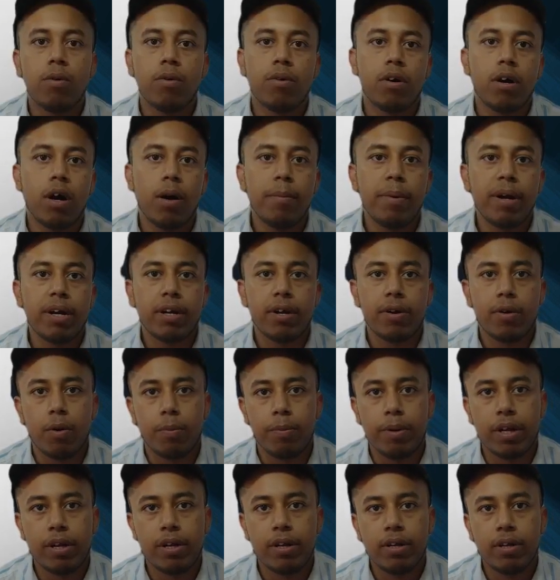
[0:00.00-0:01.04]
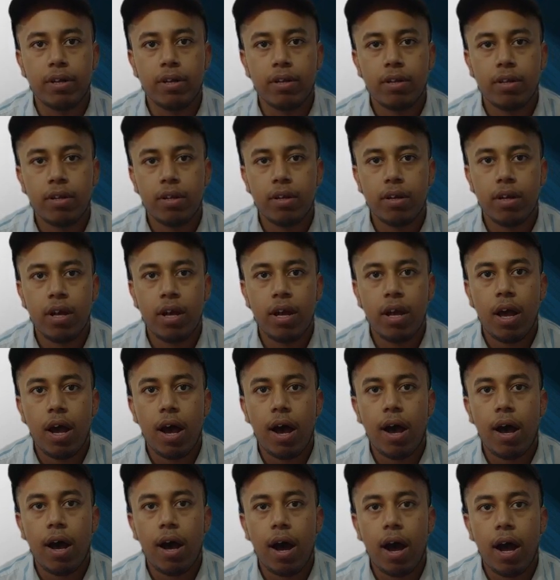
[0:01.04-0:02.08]
now come back to the topic.
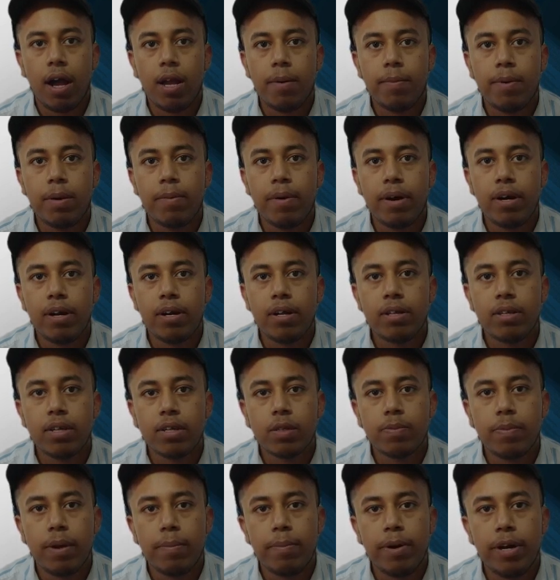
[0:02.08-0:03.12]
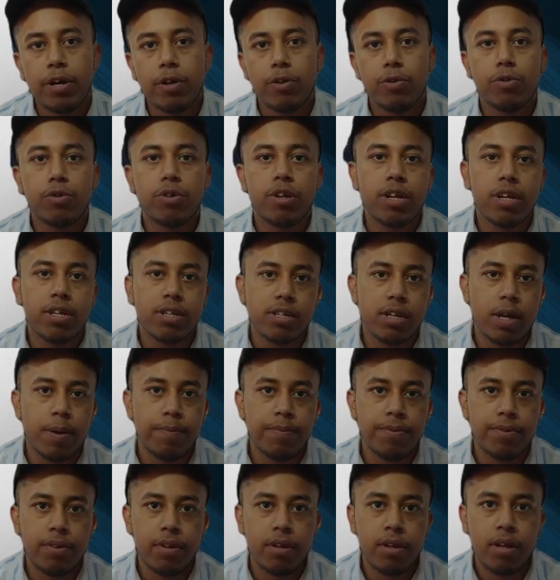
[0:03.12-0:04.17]
I have divided this experiment into three
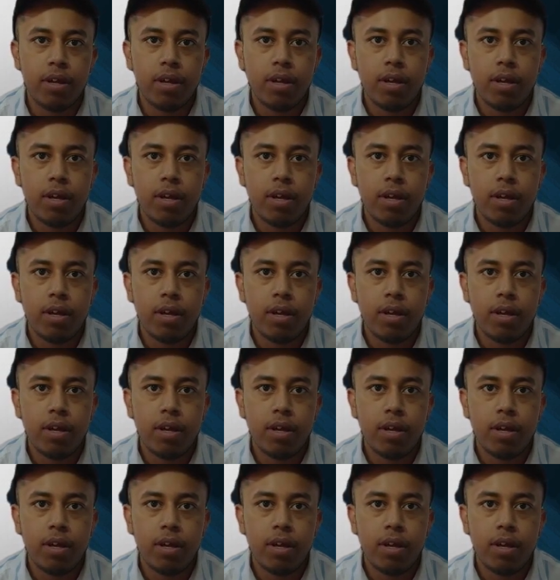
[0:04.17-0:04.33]
steps.